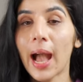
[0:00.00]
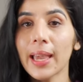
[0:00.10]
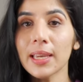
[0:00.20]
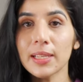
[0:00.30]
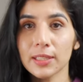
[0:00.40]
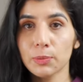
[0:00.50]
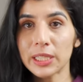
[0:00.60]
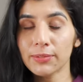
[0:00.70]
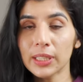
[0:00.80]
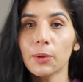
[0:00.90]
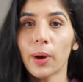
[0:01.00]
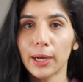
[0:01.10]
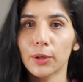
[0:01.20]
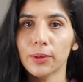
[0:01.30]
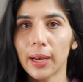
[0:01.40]
I specifically
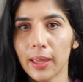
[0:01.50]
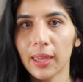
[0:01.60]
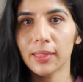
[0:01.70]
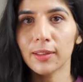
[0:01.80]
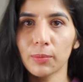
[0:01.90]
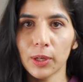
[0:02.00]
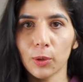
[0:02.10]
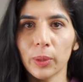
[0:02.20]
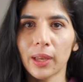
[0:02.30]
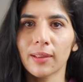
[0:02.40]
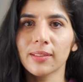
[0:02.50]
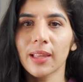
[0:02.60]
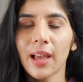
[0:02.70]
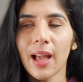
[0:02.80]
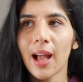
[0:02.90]
wanted to dedicate this video because
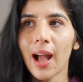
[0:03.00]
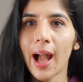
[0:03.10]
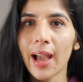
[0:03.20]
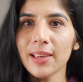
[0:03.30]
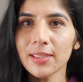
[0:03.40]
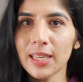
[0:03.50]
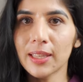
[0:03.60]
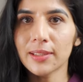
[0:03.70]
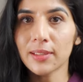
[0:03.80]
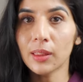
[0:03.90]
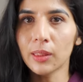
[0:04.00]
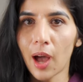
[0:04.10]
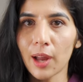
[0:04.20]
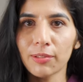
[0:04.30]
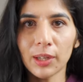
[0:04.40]
I see there's a
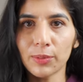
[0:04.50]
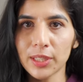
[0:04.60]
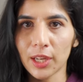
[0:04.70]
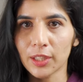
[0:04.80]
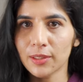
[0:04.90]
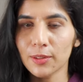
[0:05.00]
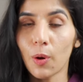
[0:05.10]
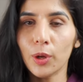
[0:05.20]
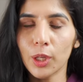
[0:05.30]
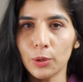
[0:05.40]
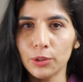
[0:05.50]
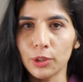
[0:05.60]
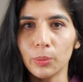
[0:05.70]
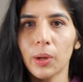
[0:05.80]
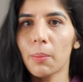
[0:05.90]
lot of conversations on YouTube